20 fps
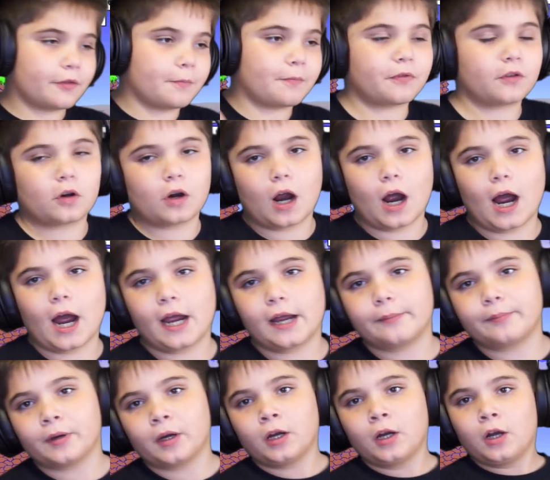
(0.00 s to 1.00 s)

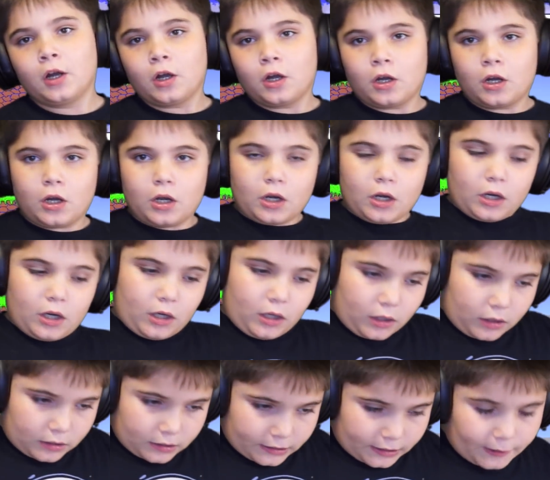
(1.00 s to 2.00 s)
subscribe.
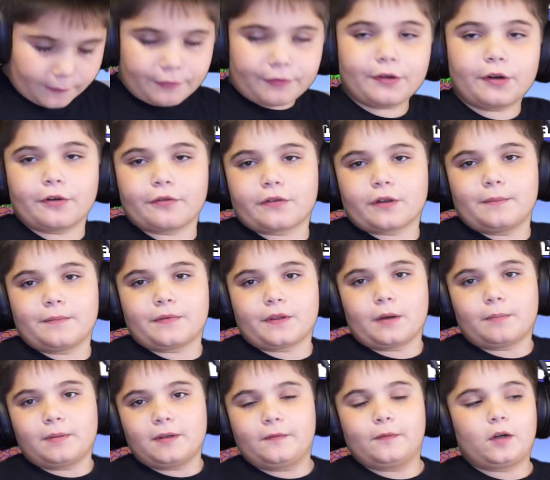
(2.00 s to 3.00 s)
Give us a thumbs
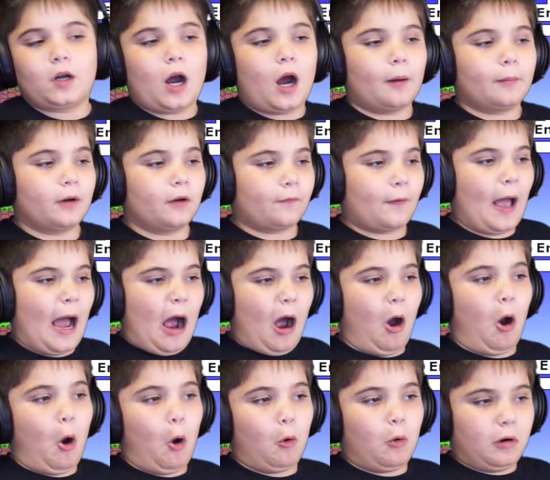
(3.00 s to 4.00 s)
up, leave a comment of
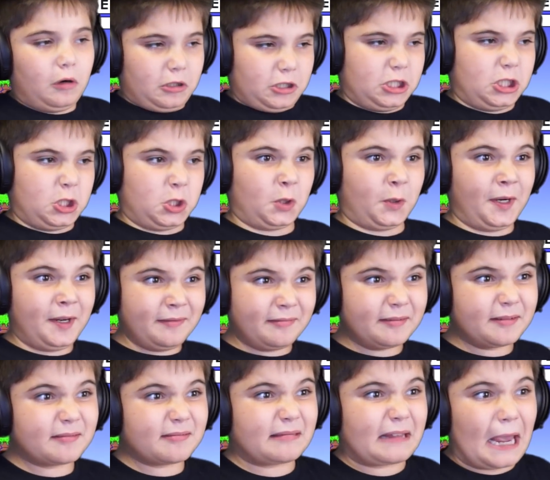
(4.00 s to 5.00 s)
how
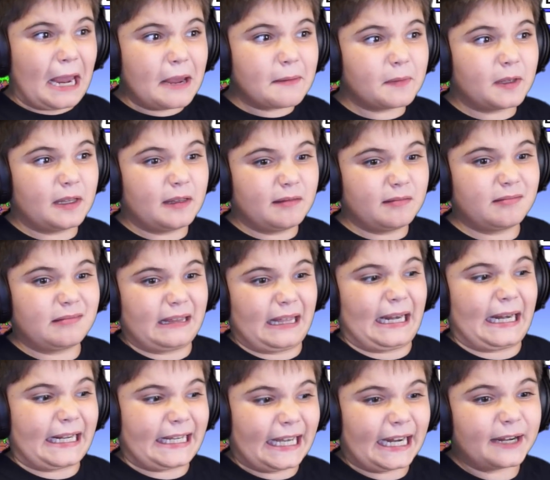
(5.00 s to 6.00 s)
crazy this game is.
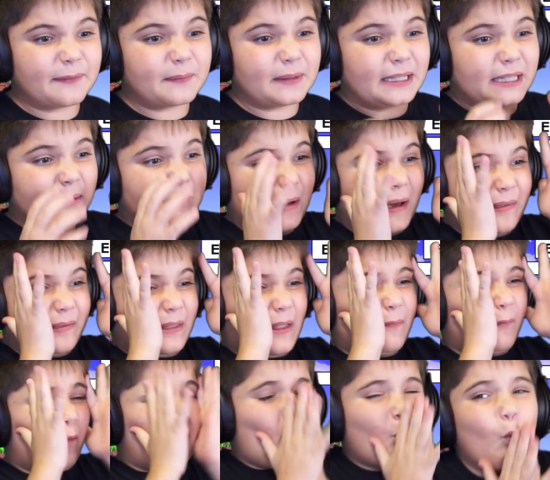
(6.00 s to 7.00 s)
And I can't even get past
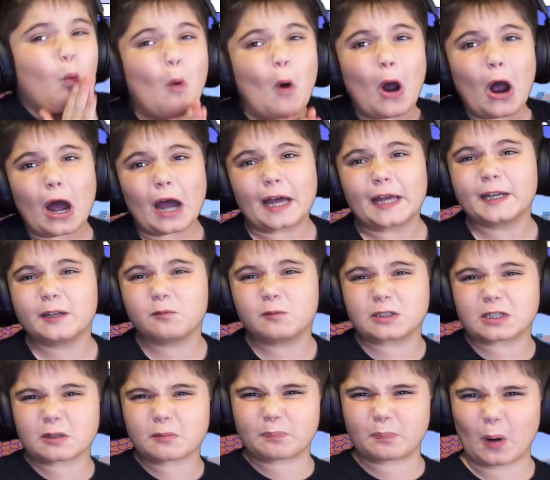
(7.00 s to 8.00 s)
level 1,
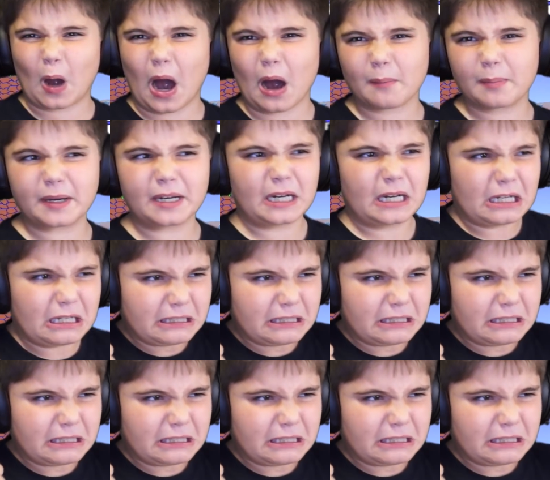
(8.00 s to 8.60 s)
which is probably